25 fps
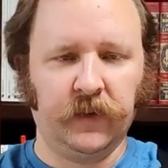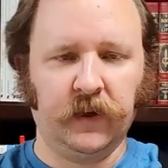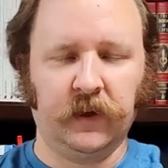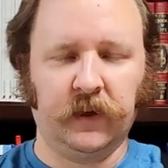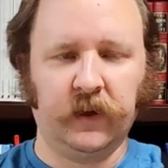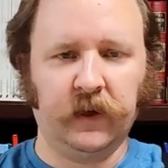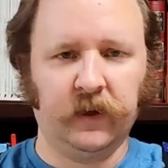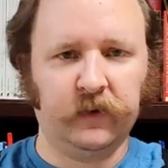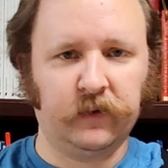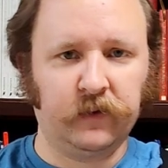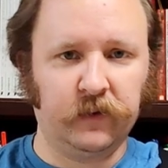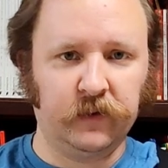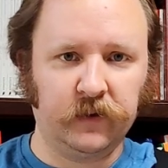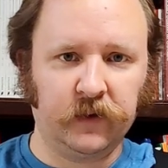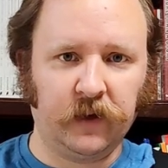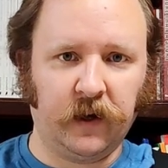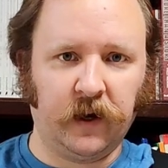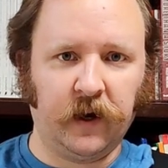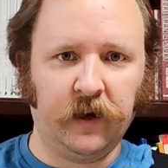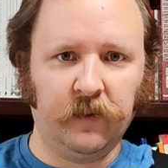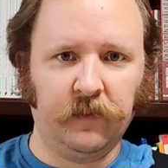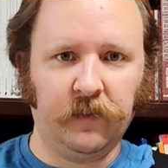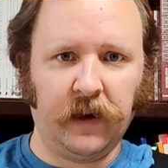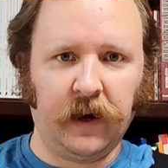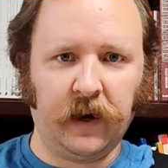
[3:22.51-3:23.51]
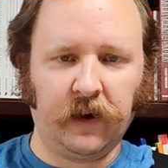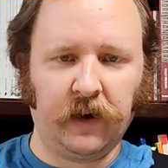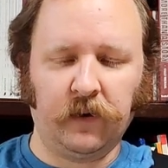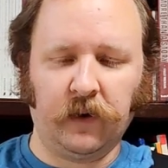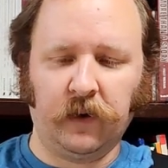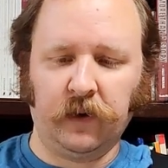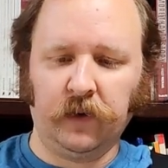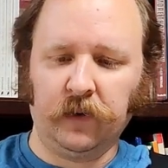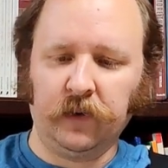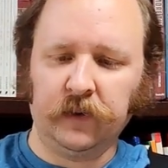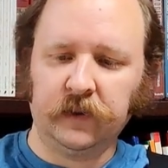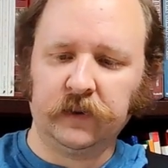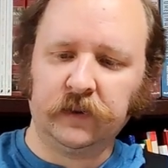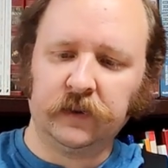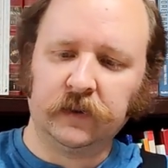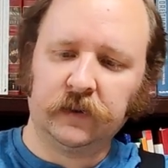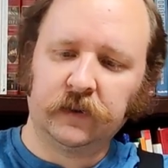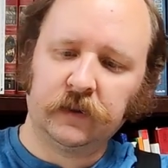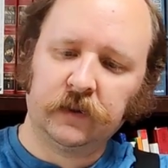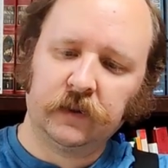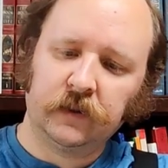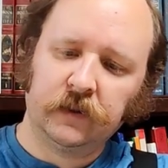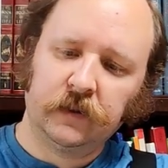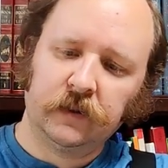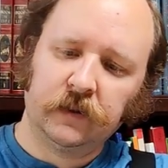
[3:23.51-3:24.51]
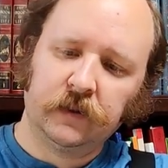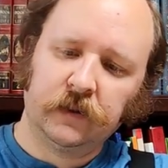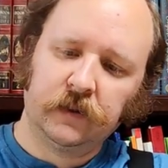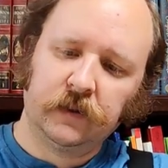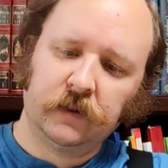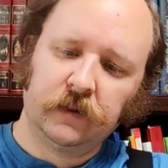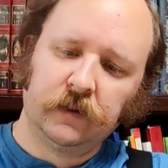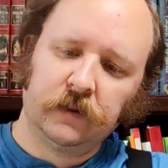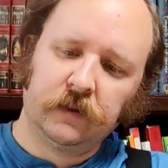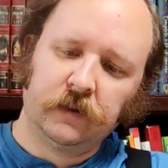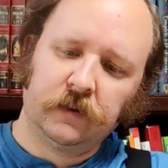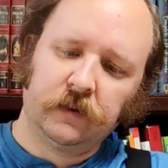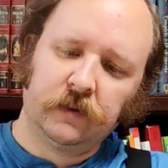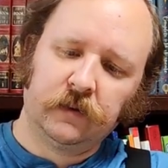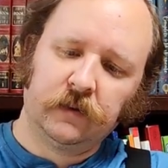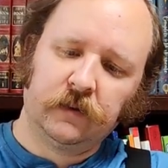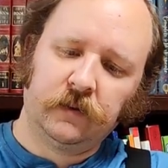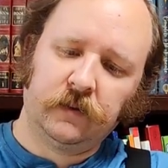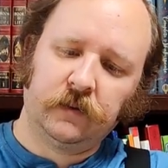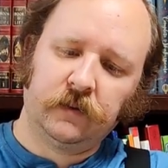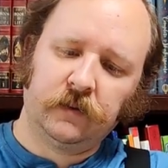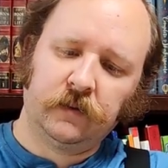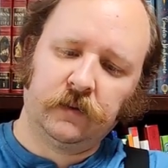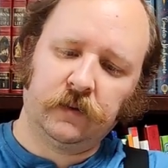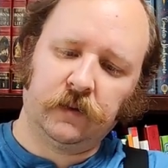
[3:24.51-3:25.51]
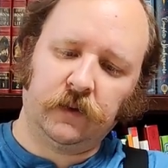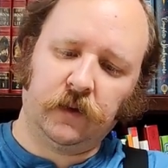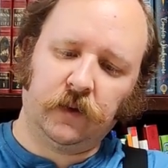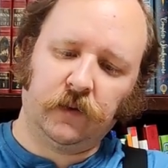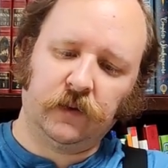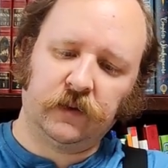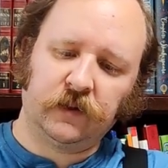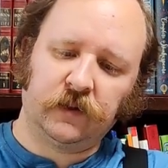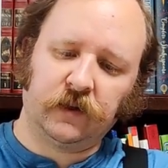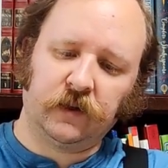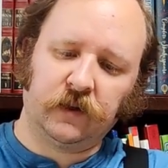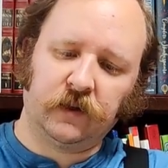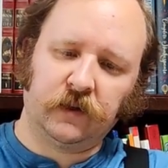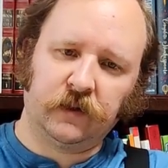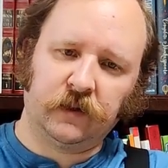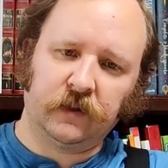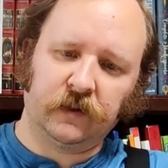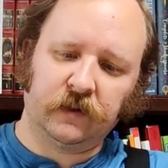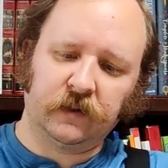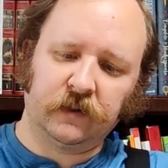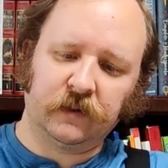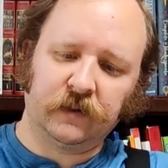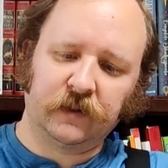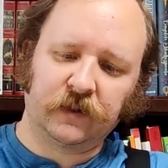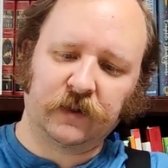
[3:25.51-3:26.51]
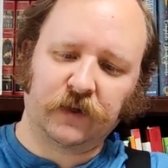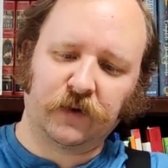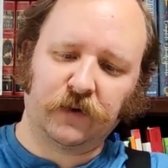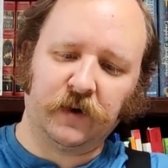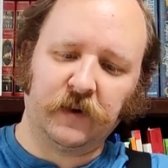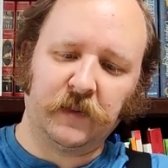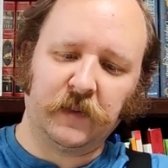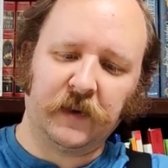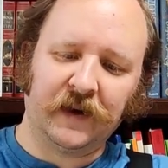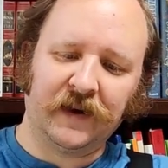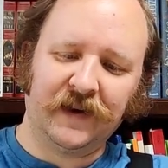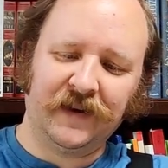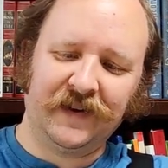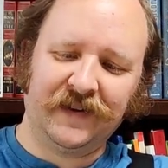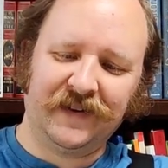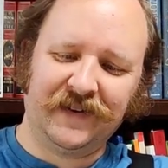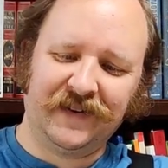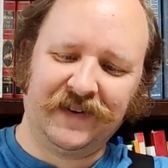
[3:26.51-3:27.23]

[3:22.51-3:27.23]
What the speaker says: In case there's odd background noises. No one's hurt till they're screaming.